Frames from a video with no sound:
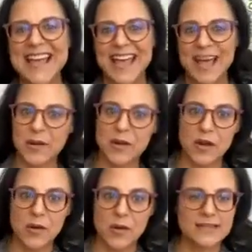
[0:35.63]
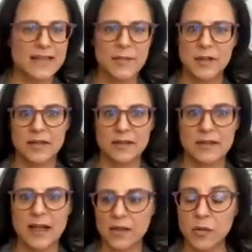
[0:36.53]
and we're going to go outside, but
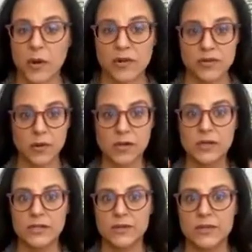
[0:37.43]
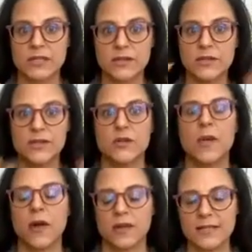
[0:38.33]
not going to work. So we're going to do this in two
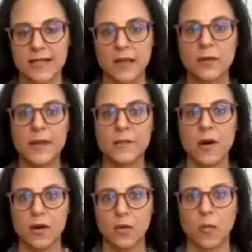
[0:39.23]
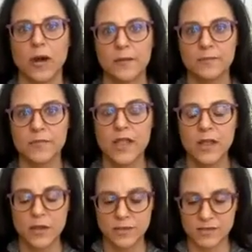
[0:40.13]
parts. Today will be part one.
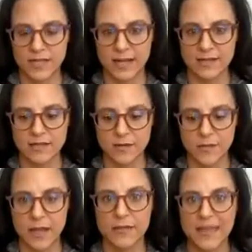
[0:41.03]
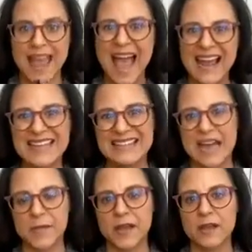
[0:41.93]
So today is going to be the
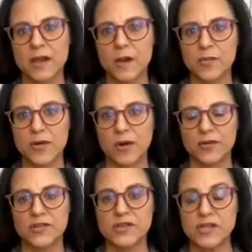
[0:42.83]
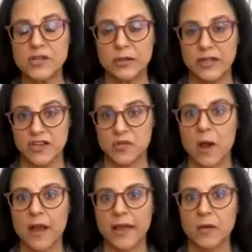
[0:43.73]
academic approach to leash
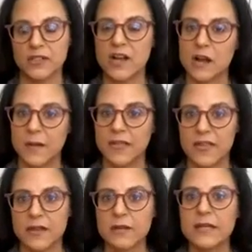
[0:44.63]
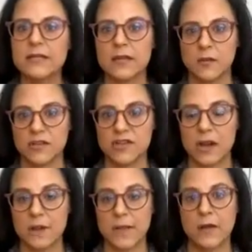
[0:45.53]
walking. We'll talk about theories, and we'll talk
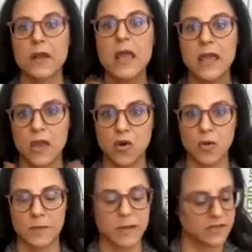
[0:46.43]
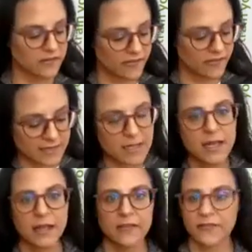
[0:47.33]
about equipment. In fact,
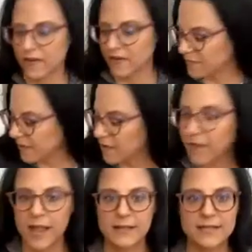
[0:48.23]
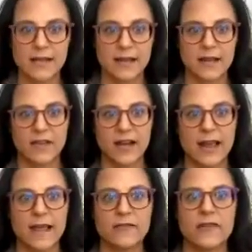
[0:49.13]
in front of me, you can't see it, I've got
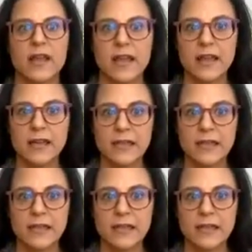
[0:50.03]
every